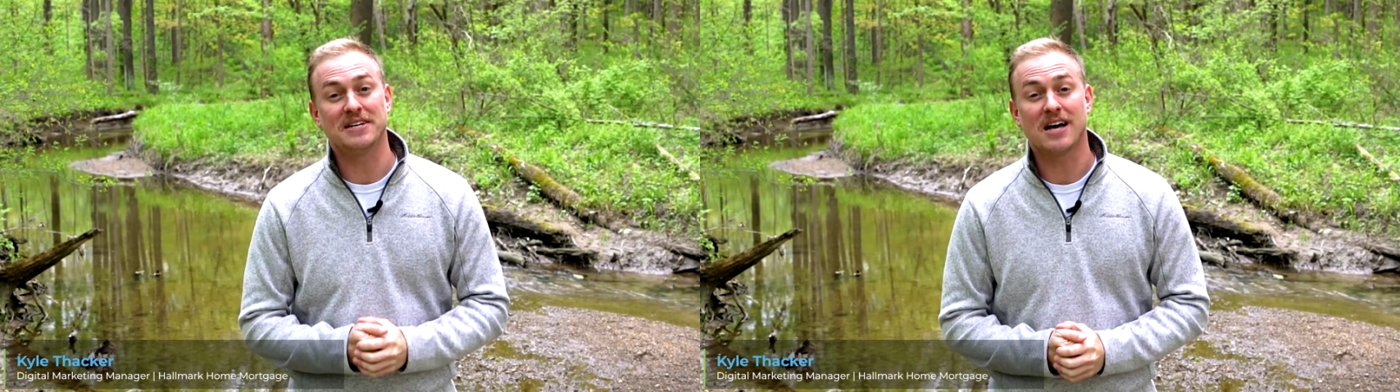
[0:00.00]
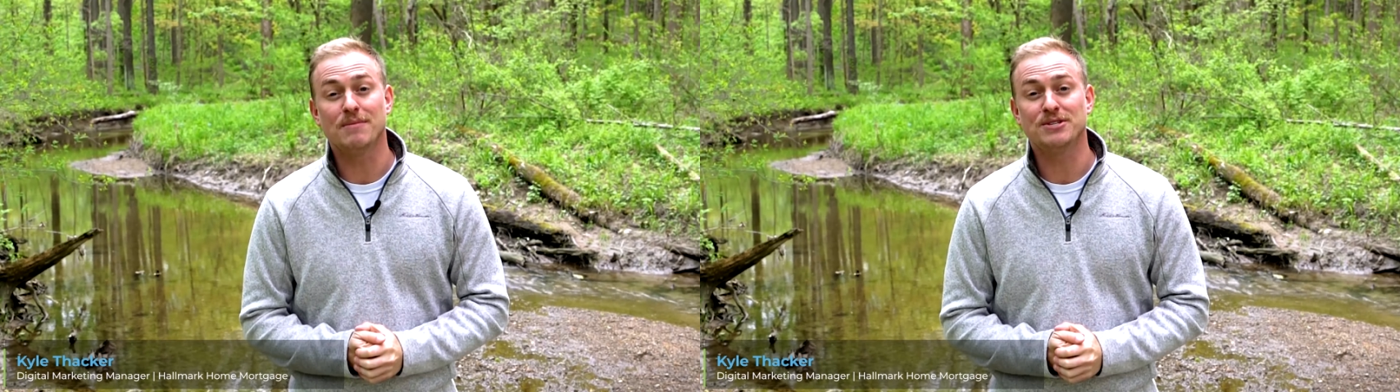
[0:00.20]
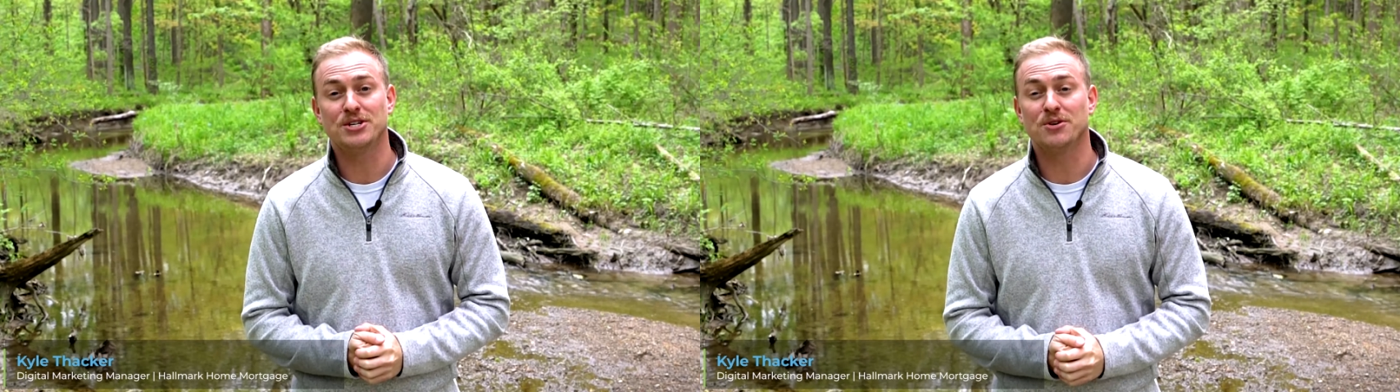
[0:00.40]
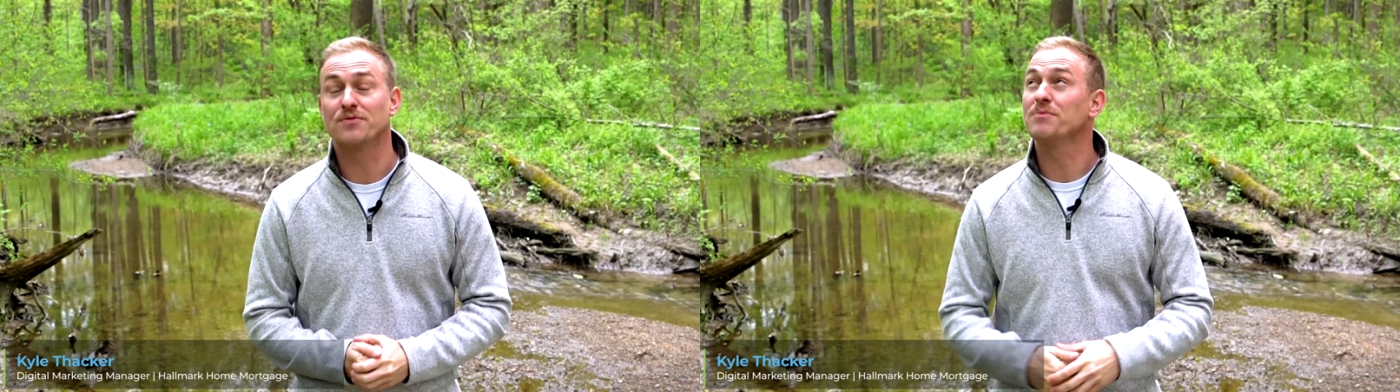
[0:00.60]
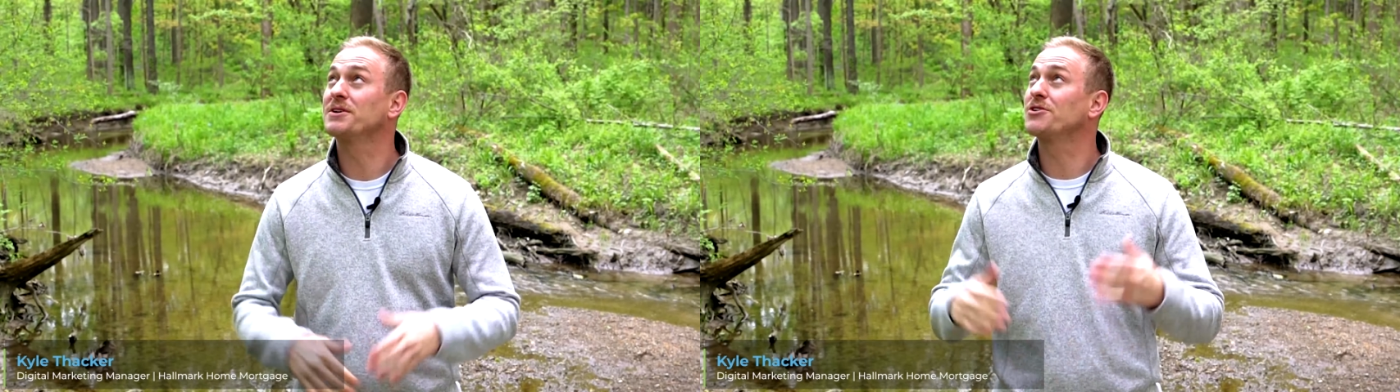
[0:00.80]
coming to you
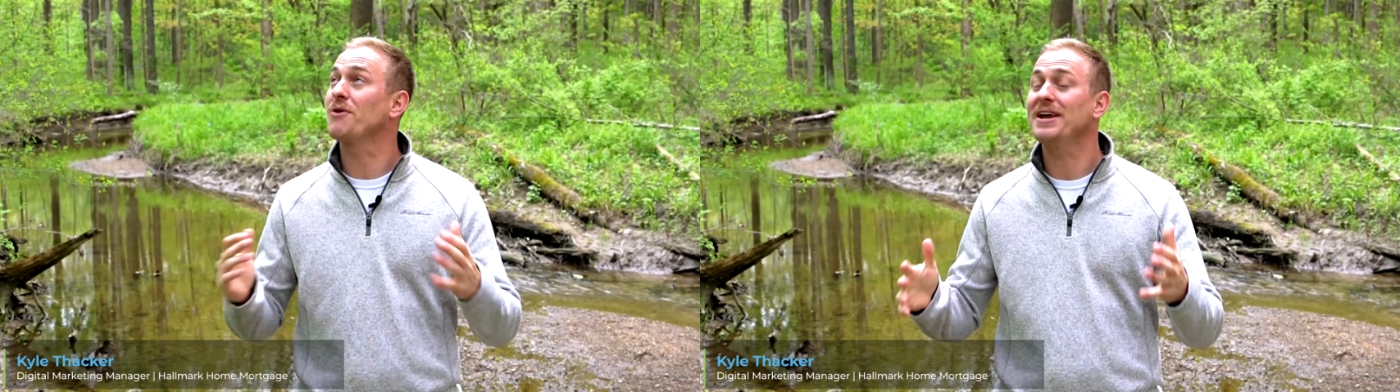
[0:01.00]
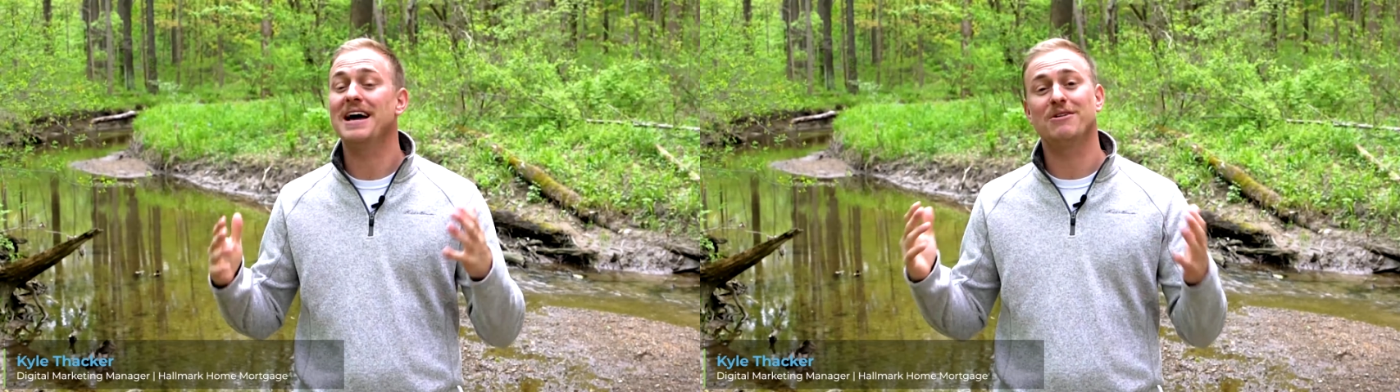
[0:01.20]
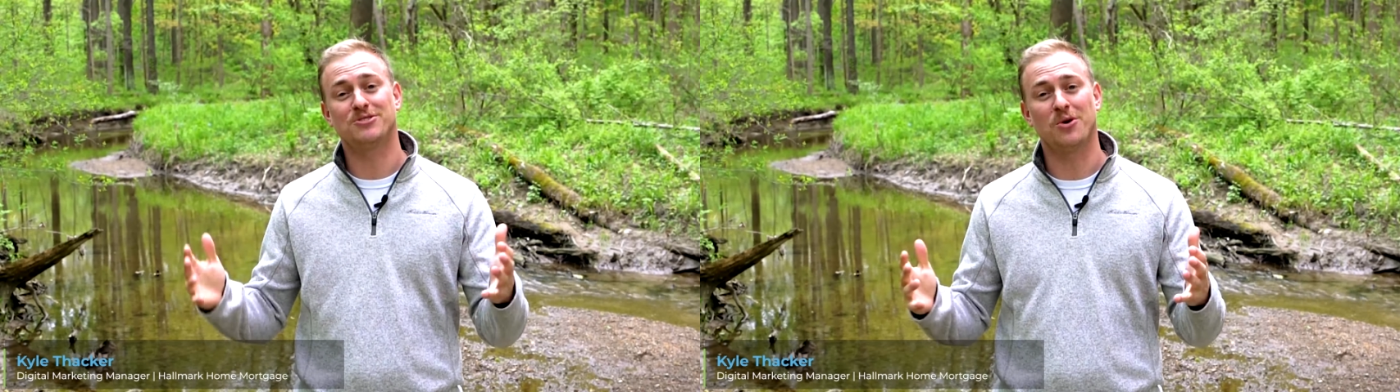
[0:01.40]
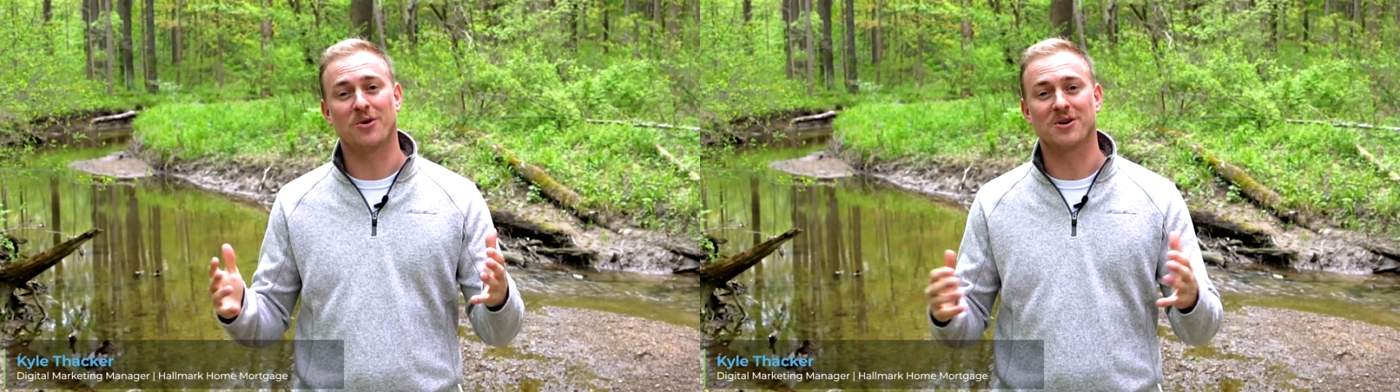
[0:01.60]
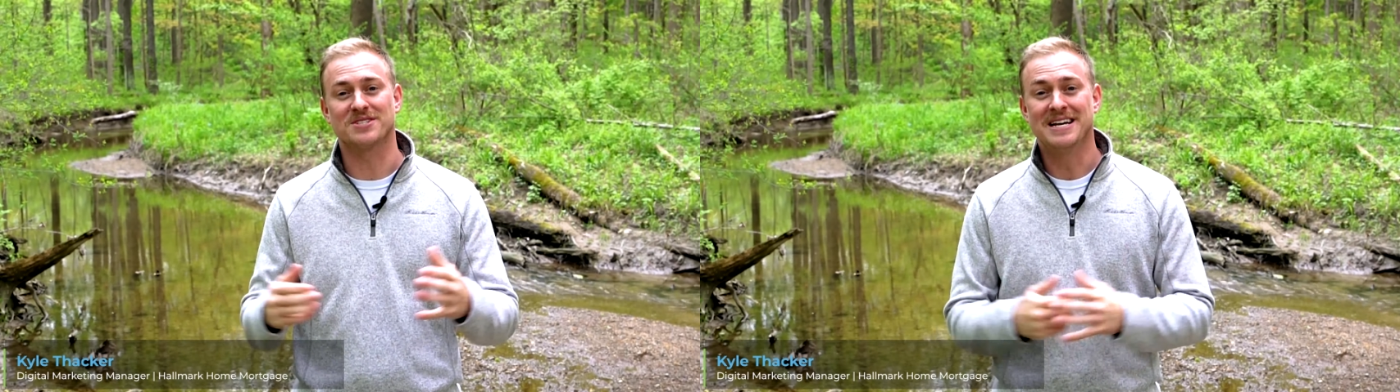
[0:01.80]
from the great
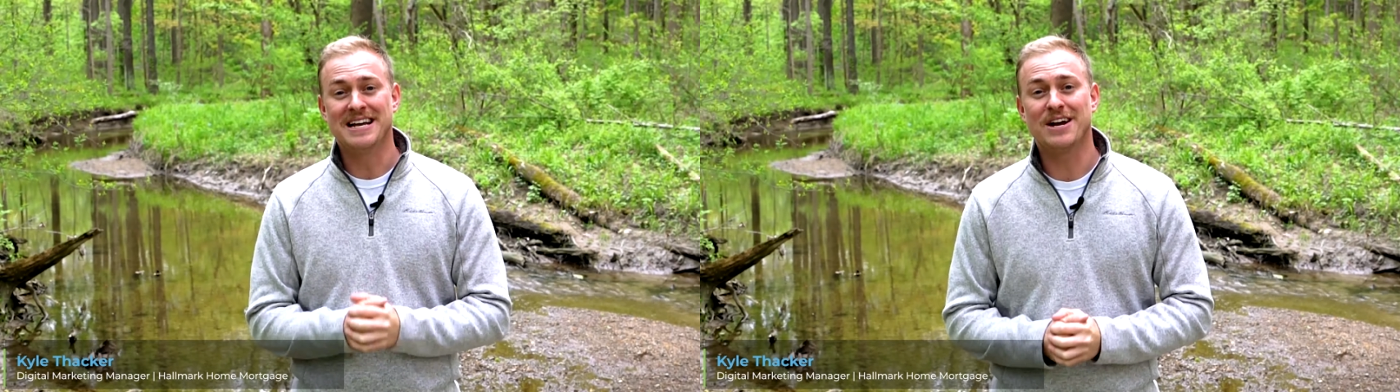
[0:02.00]
outdoors,